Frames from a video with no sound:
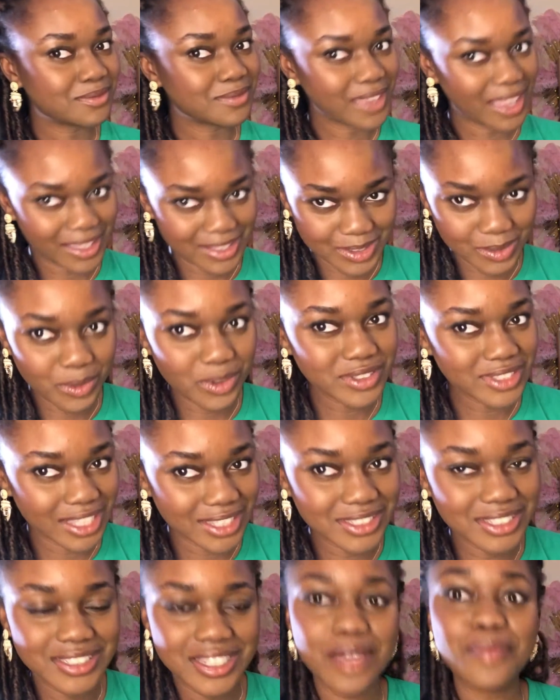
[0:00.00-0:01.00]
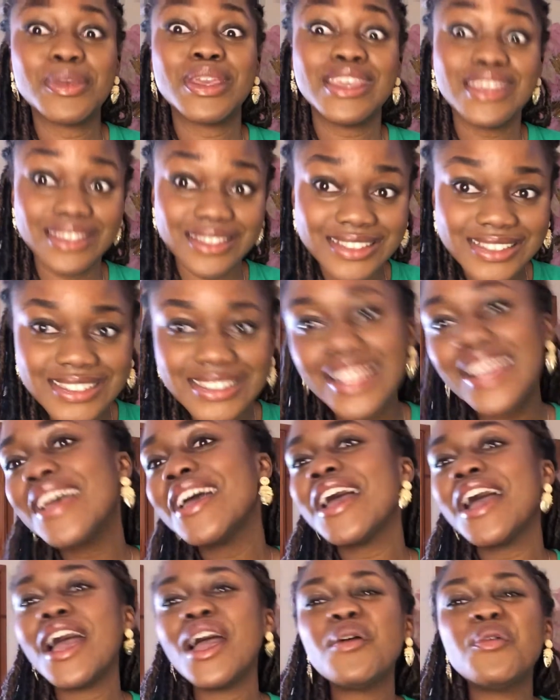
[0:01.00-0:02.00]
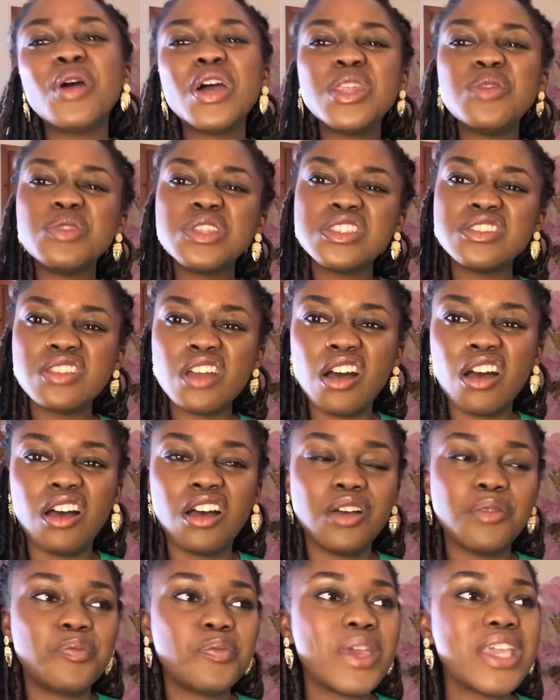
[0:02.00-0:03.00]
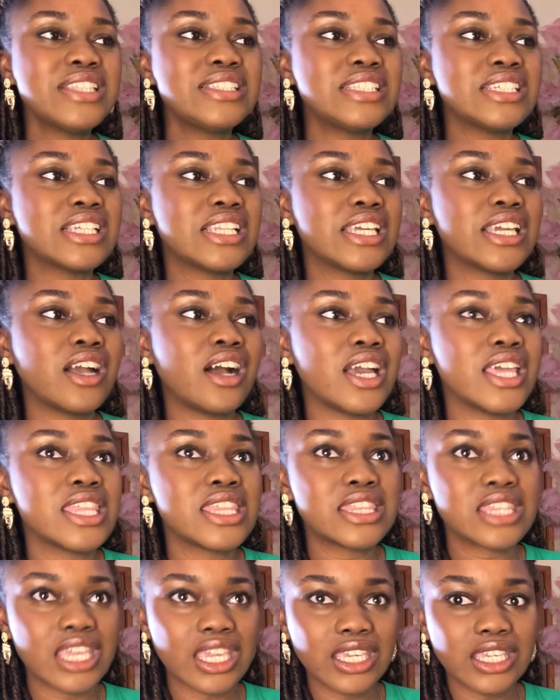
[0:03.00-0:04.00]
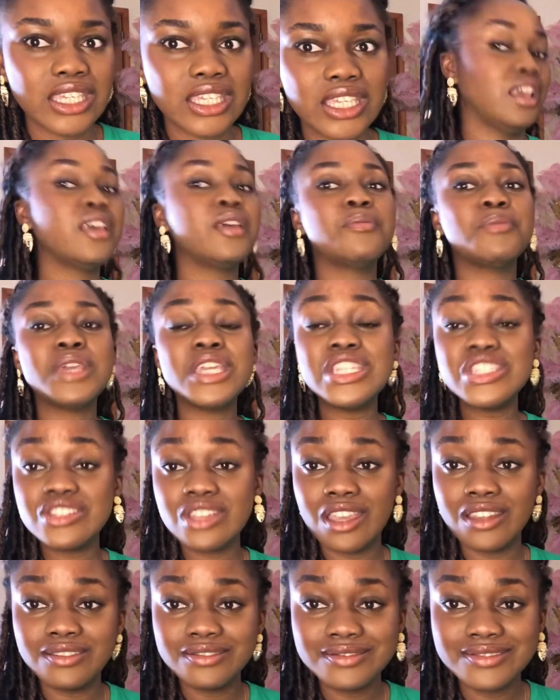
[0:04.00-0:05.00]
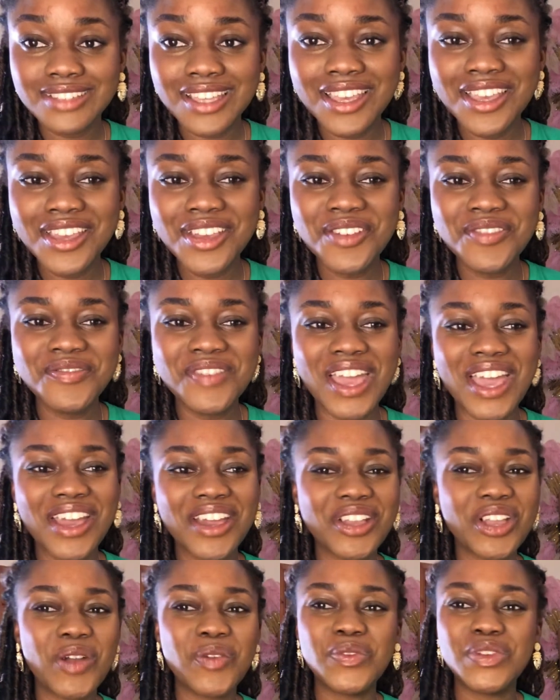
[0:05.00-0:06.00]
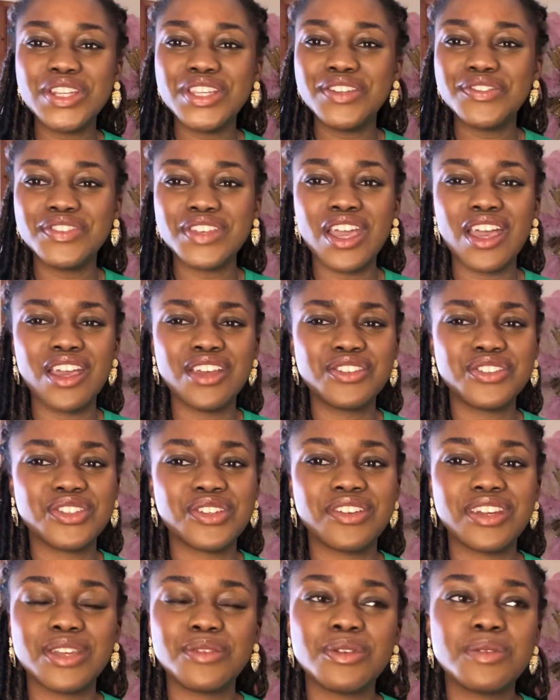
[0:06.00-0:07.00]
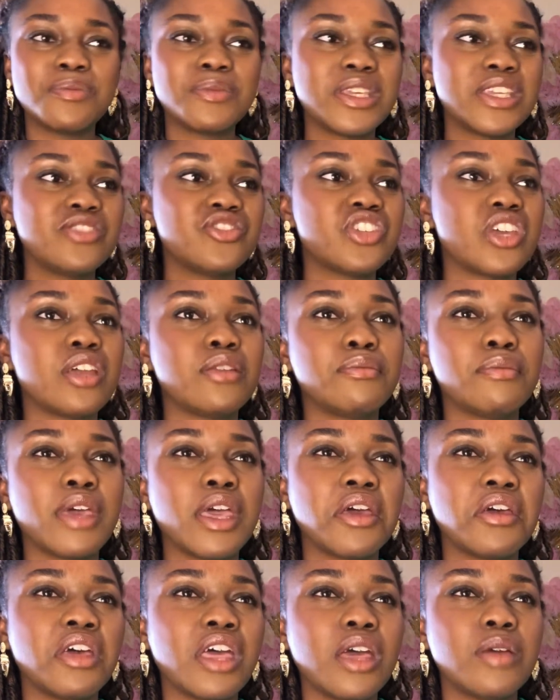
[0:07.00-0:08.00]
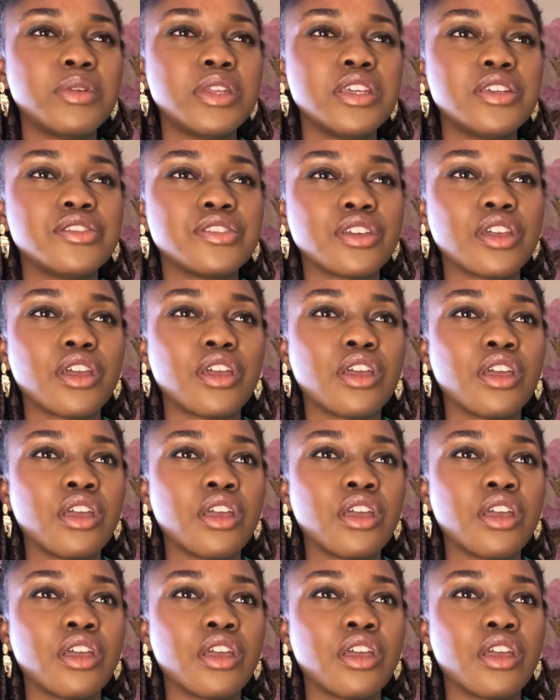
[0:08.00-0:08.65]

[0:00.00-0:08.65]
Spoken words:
is what Sassy Jam is. And why did we start? Basically, I think me and Jen met a couple of me and Jen met how many years ago?